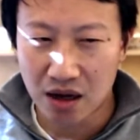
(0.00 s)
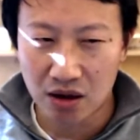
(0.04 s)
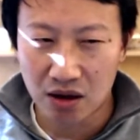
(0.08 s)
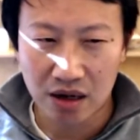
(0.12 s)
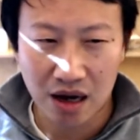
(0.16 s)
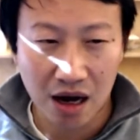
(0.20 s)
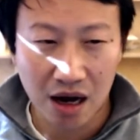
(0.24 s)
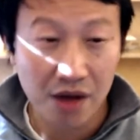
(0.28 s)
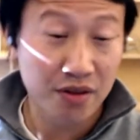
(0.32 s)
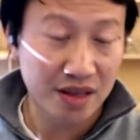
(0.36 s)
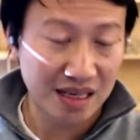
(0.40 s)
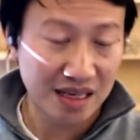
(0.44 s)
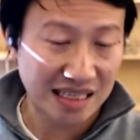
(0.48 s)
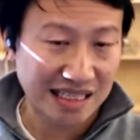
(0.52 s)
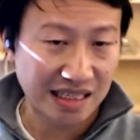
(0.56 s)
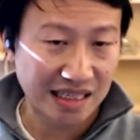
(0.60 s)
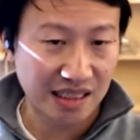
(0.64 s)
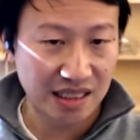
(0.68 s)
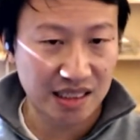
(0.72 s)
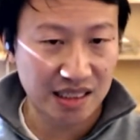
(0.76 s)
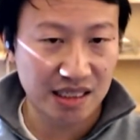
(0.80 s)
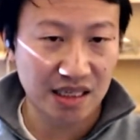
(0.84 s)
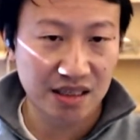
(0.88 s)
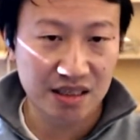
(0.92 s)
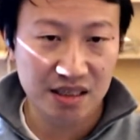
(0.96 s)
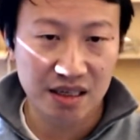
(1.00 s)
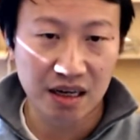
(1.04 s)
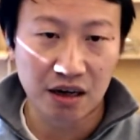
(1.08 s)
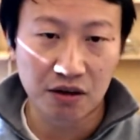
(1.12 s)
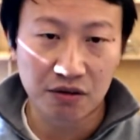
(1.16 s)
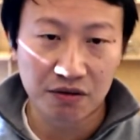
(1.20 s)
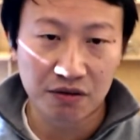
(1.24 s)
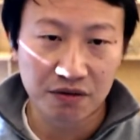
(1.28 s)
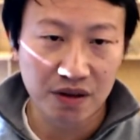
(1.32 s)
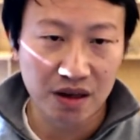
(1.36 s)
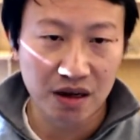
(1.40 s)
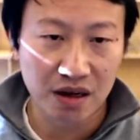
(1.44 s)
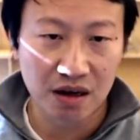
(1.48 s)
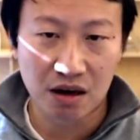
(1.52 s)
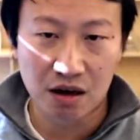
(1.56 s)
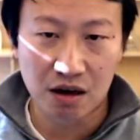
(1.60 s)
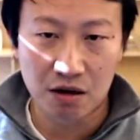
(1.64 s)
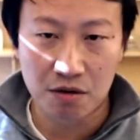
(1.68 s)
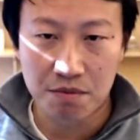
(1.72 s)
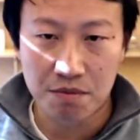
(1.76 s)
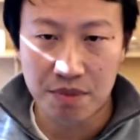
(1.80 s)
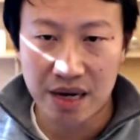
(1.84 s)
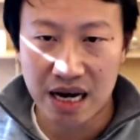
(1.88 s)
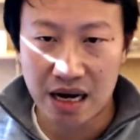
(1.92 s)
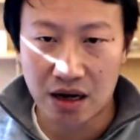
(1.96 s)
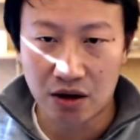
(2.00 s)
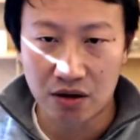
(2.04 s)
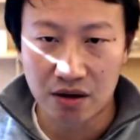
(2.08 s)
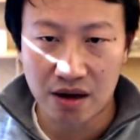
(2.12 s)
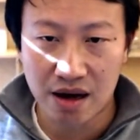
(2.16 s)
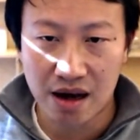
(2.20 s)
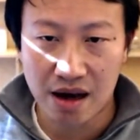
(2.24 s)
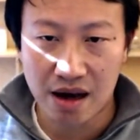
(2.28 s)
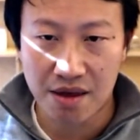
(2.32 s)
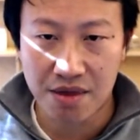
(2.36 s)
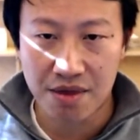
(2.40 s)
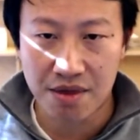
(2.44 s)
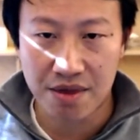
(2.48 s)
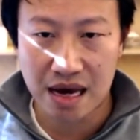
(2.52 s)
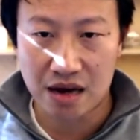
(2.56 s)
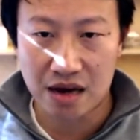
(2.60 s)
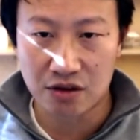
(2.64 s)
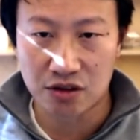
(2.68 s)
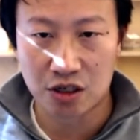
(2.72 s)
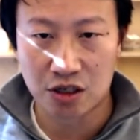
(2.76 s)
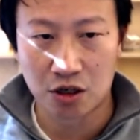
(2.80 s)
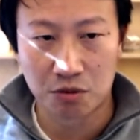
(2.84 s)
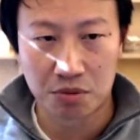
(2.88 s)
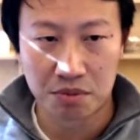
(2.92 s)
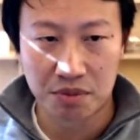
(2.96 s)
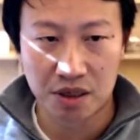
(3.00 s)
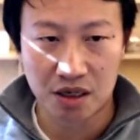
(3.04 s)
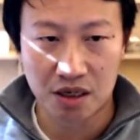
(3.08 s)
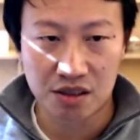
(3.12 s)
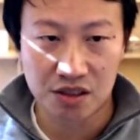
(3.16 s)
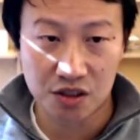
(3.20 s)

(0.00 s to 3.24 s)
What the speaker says: on this list itself, there are about 1,000 open bugs.